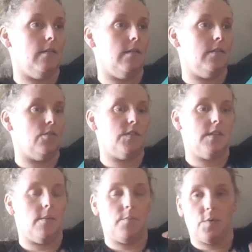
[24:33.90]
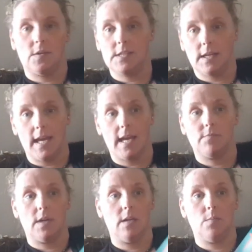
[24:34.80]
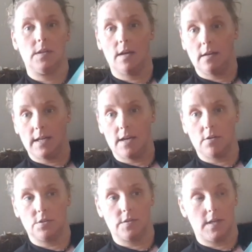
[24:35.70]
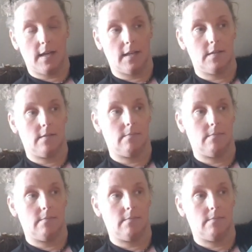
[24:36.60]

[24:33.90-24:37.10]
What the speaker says: there's some books I can read with young characters in it,